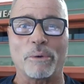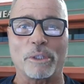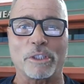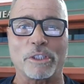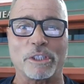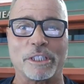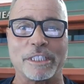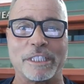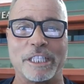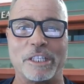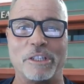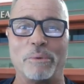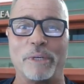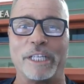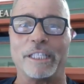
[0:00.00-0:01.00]
We've
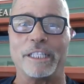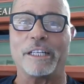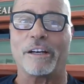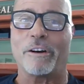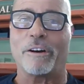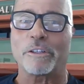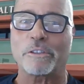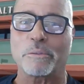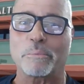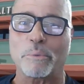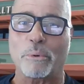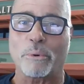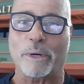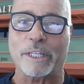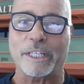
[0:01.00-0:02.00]
been in the desert
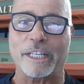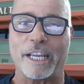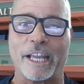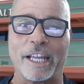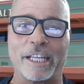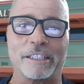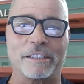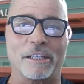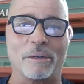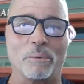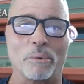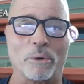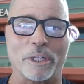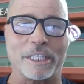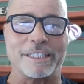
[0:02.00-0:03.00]
now 40 years.
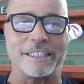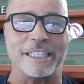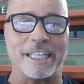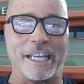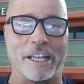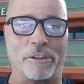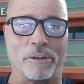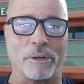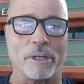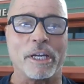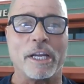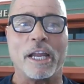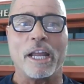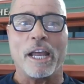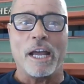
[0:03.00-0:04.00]
This is our 40th
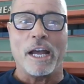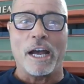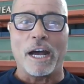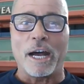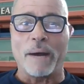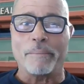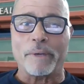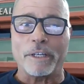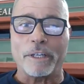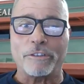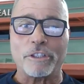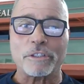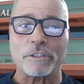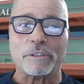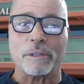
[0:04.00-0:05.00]
anniversary, so we're
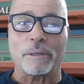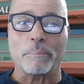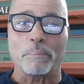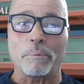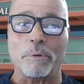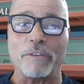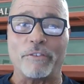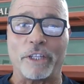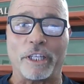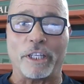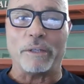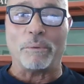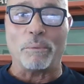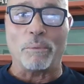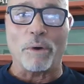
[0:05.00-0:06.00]
very proud of
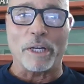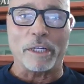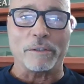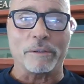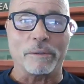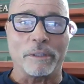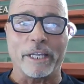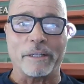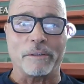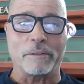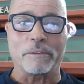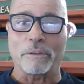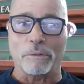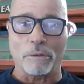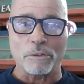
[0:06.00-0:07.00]
that.
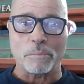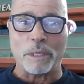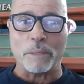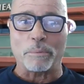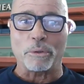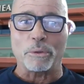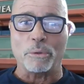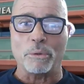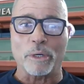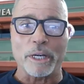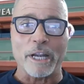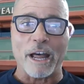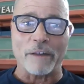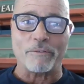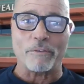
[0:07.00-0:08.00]
Um, we
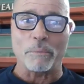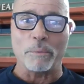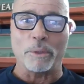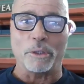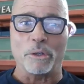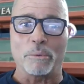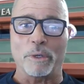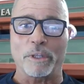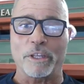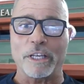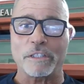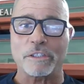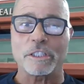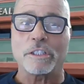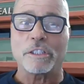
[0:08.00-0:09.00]
have over
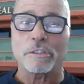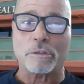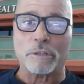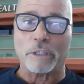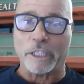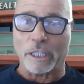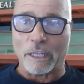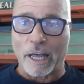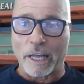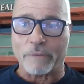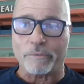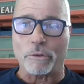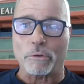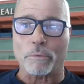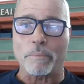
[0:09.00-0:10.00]
60,000
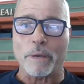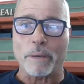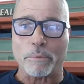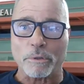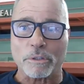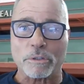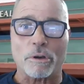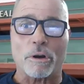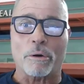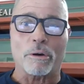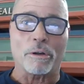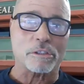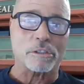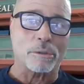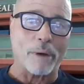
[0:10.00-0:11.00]
members
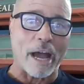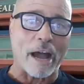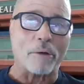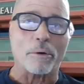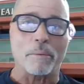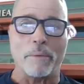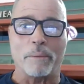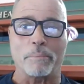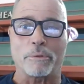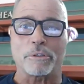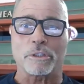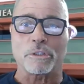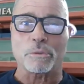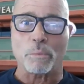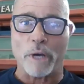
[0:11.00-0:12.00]
here in the
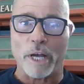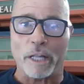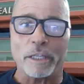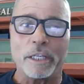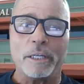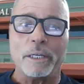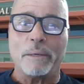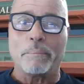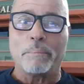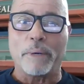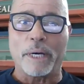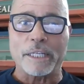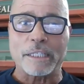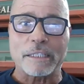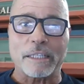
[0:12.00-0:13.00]
Coachella Valley and the
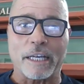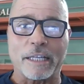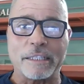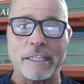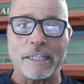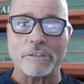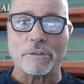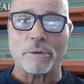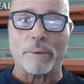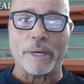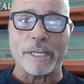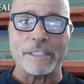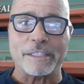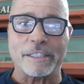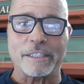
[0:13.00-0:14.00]
Morongo Basin
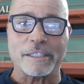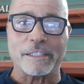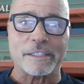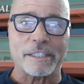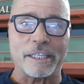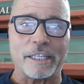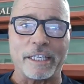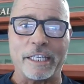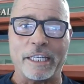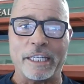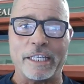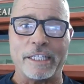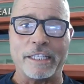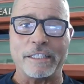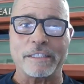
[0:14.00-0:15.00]
area, and
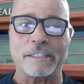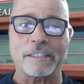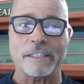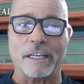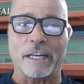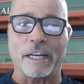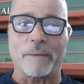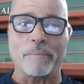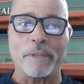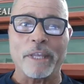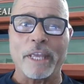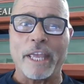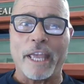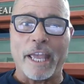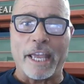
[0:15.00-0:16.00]
approximately
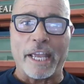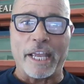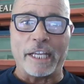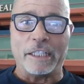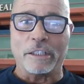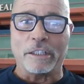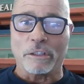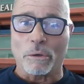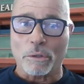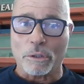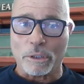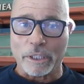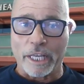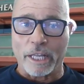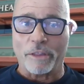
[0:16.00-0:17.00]
30,000 of those
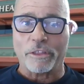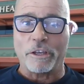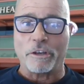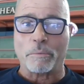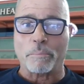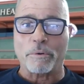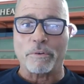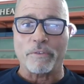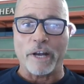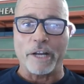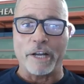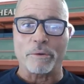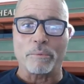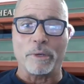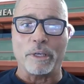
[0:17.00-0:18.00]
members are
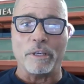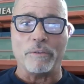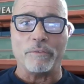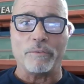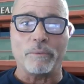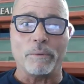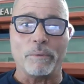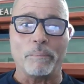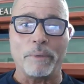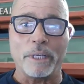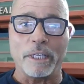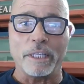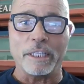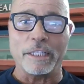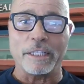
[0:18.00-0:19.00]
seniors uh,
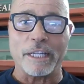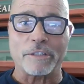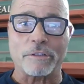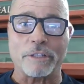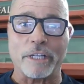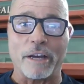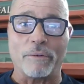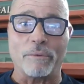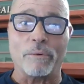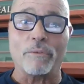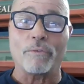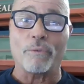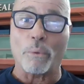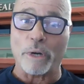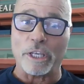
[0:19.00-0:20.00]
on Medicare
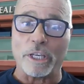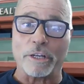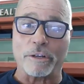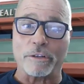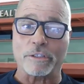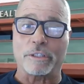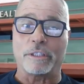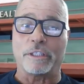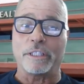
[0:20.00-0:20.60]
Advantage plans.